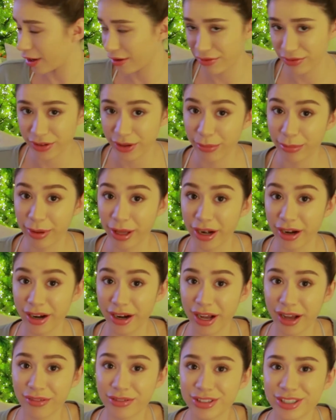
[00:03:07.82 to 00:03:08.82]
I feel better
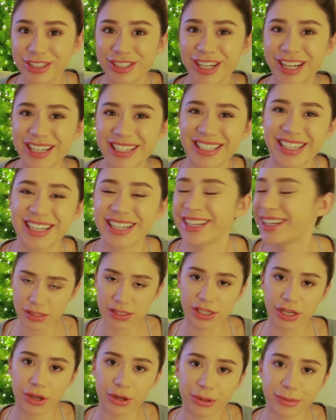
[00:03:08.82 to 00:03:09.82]
after drinking.
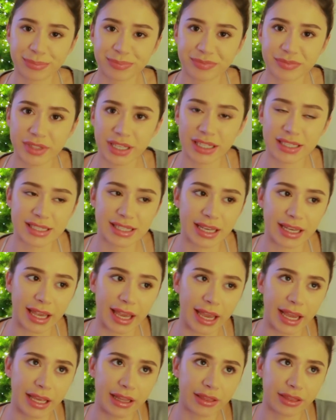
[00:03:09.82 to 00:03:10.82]
So it's
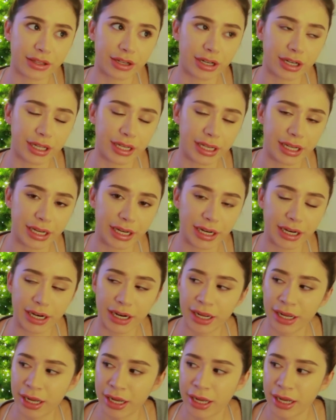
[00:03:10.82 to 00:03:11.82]
like 8:30
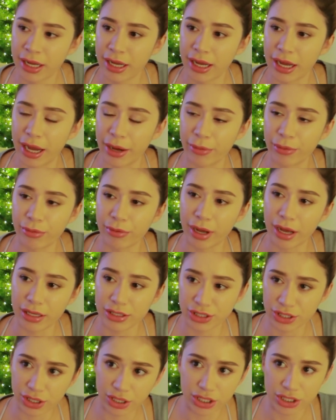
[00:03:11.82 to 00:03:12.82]
here. I
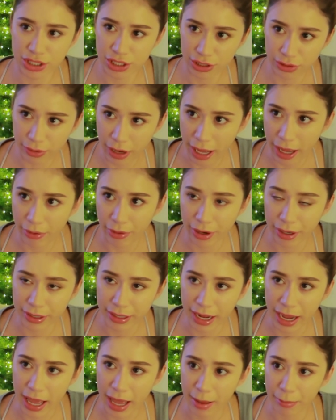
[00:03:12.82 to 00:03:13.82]
took a 2-hour
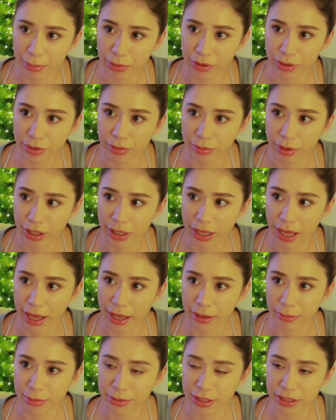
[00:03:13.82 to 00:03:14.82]
nap while
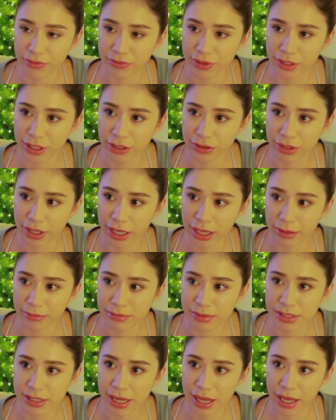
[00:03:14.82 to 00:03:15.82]
Kyle played video
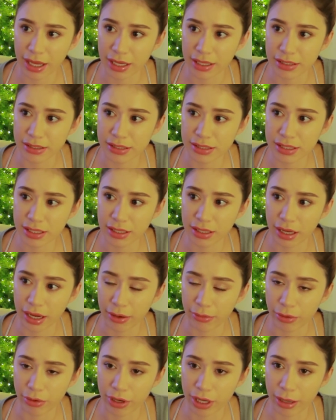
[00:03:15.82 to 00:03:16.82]
games, and I
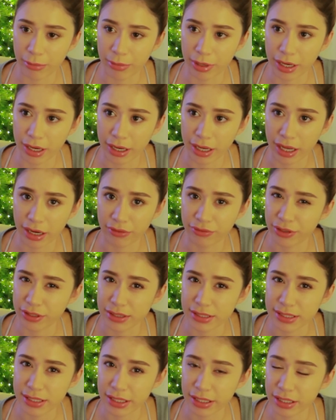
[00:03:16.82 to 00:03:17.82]
woke up and I kind of
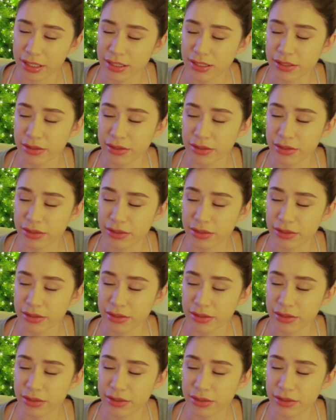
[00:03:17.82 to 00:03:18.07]
felt sick.